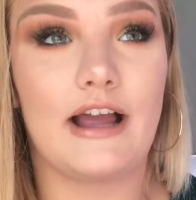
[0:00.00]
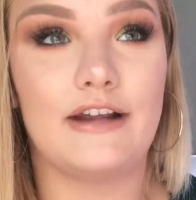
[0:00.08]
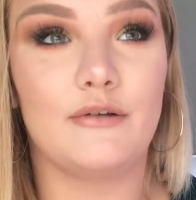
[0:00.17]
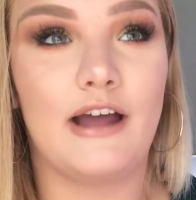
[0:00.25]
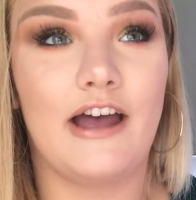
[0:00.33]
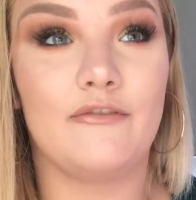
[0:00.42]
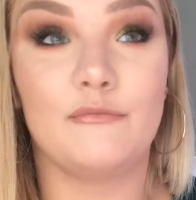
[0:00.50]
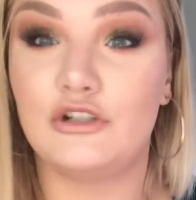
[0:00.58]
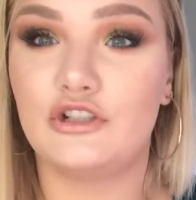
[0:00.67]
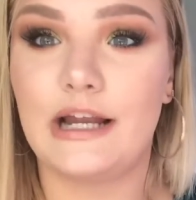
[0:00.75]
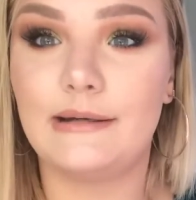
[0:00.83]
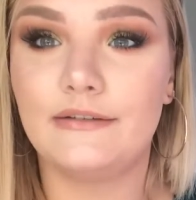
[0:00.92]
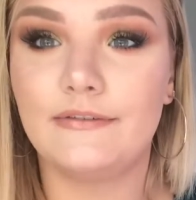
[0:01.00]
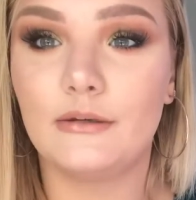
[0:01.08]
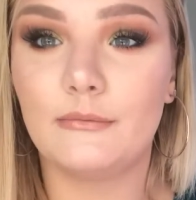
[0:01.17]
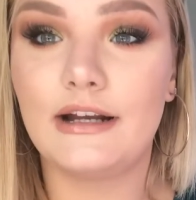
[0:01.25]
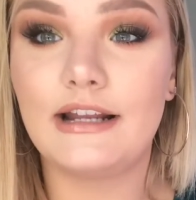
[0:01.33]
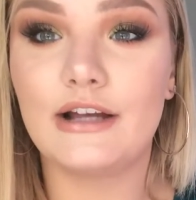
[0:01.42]
I don't have much time to
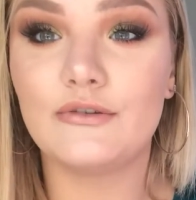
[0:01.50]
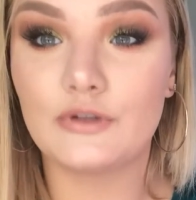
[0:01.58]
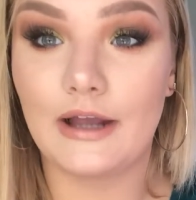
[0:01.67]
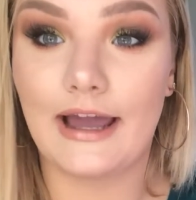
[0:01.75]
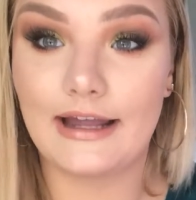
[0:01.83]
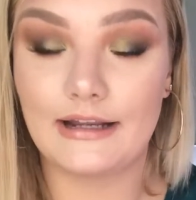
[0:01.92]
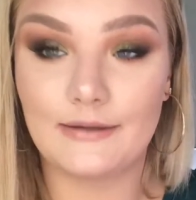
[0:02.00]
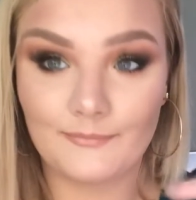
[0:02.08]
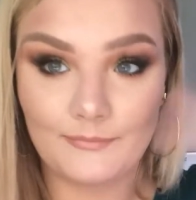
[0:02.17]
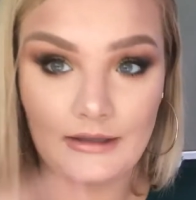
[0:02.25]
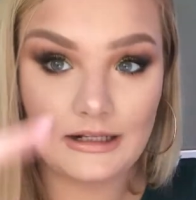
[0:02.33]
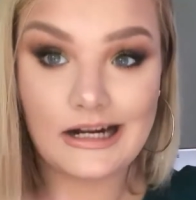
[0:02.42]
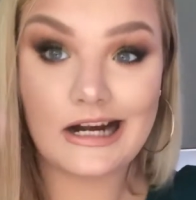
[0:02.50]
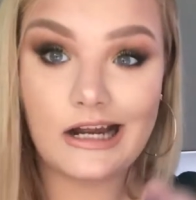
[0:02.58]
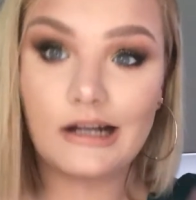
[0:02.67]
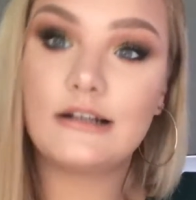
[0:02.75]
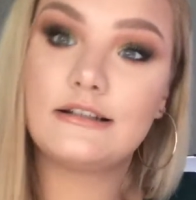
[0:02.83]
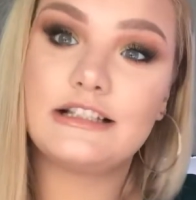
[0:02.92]
film right now, so I gotta
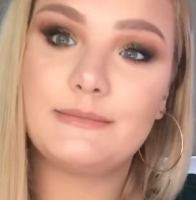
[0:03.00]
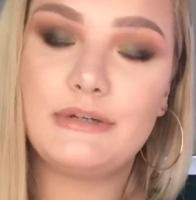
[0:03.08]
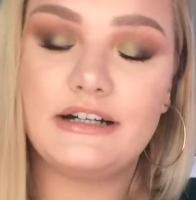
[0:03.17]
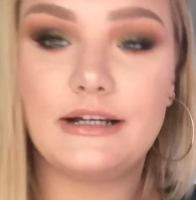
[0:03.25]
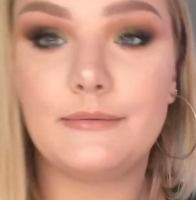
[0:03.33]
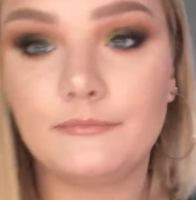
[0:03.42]
speed it up.